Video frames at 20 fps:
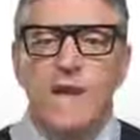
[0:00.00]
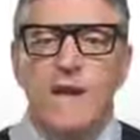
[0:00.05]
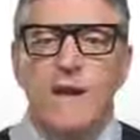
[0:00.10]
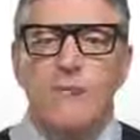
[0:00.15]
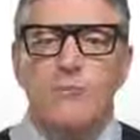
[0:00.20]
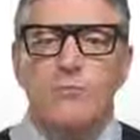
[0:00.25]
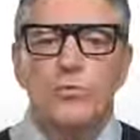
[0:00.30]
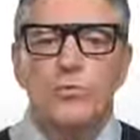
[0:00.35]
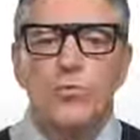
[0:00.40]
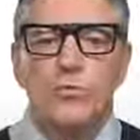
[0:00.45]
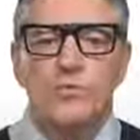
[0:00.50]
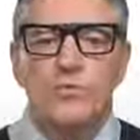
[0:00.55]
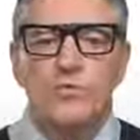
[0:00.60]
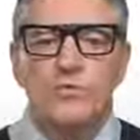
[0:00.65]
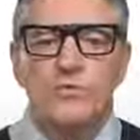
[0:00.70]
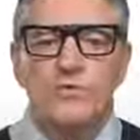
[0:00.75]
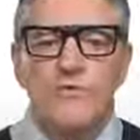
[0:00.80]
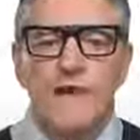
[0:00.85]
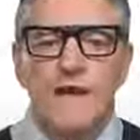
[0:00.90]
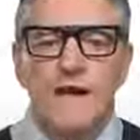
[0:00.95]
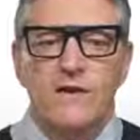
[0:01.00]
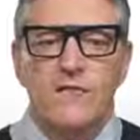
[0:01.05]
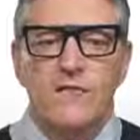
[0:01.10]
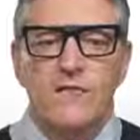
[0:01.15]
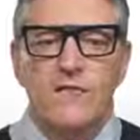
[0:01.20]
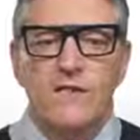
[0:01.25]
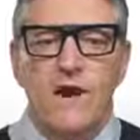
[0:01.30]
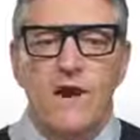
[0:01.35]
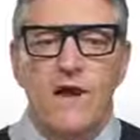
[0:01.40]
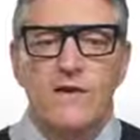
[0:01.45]
improve your sex
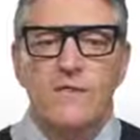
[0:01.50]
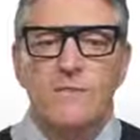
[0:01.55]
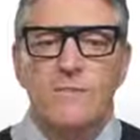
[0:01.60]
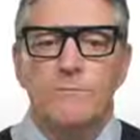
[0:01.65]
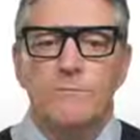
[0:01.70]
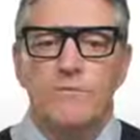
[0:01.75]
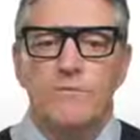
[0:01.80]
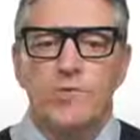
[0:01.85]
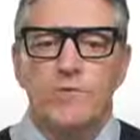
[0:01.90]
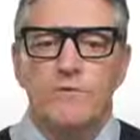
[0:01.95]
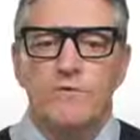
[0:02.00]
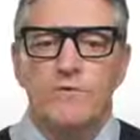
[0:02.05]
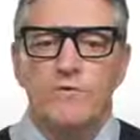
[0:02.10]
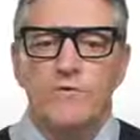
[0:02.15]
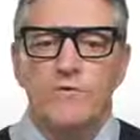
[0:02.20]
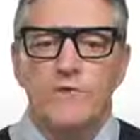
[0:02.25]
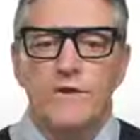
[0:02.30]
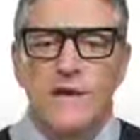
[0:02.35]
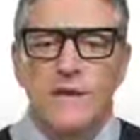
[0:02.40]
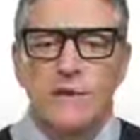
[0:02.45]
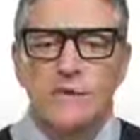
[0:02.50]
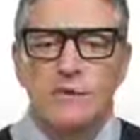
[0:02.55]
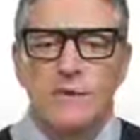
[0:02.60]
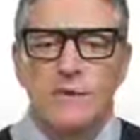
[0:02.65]
drive, improve your sexual